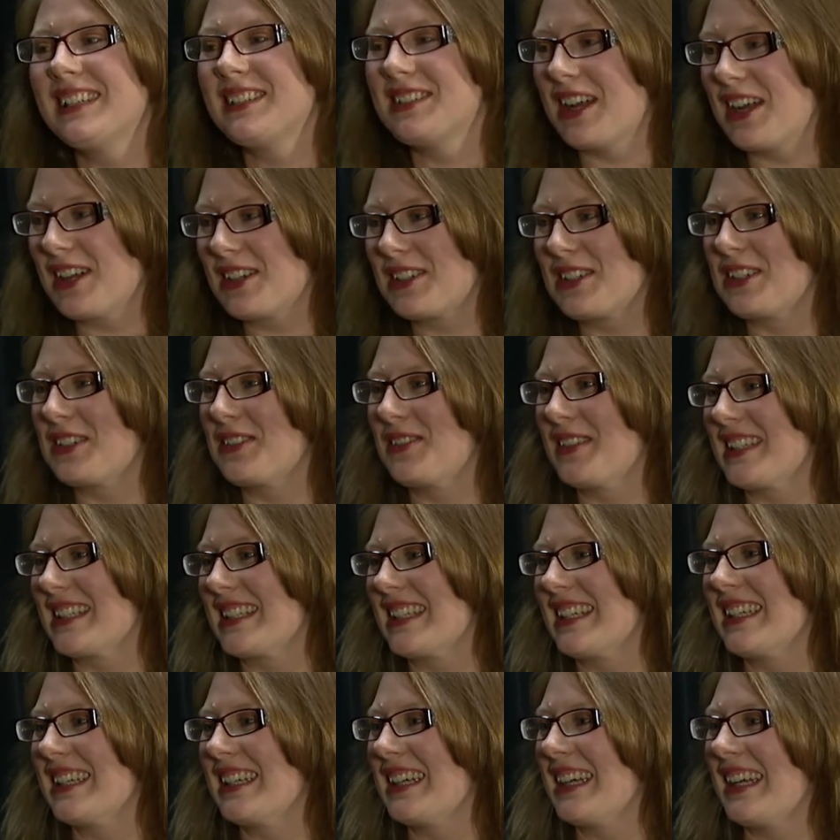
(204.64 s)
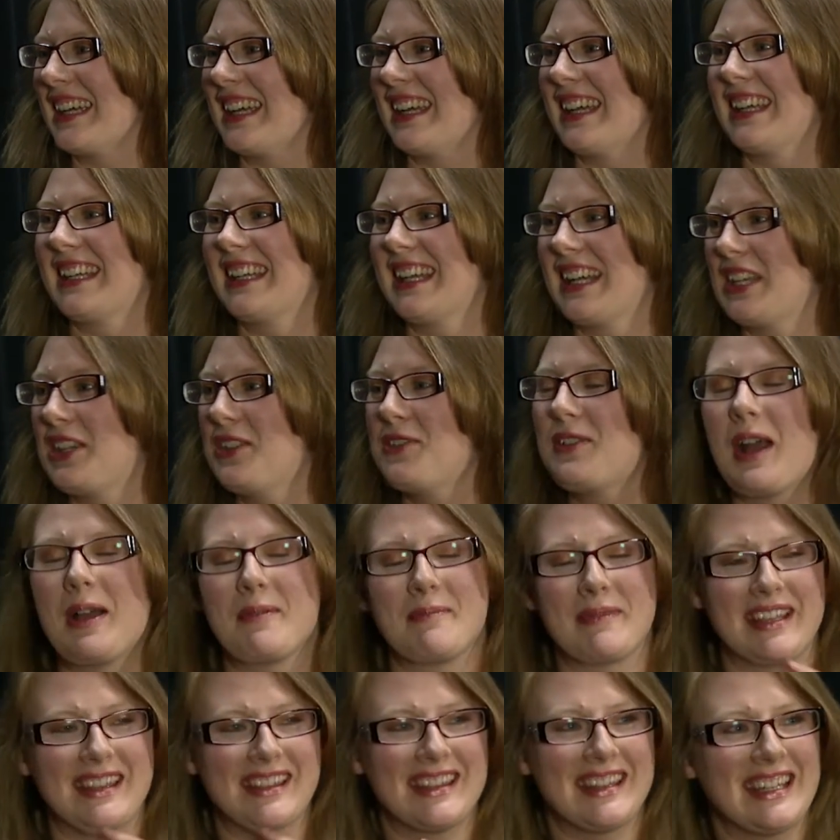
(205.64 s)
doctor visit, and you got
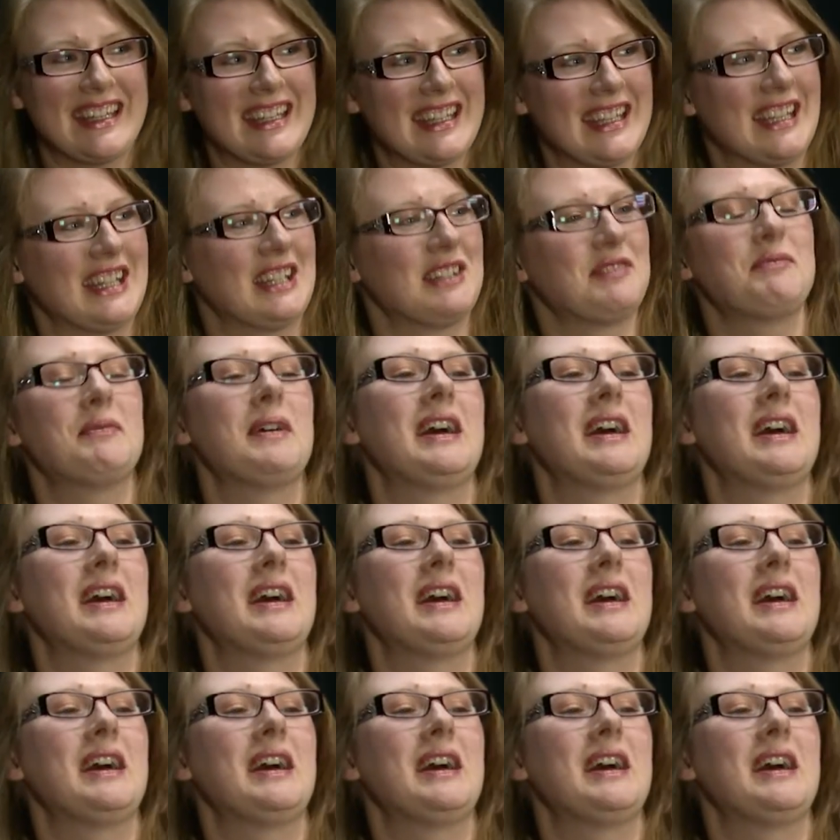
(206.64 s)
me thinking.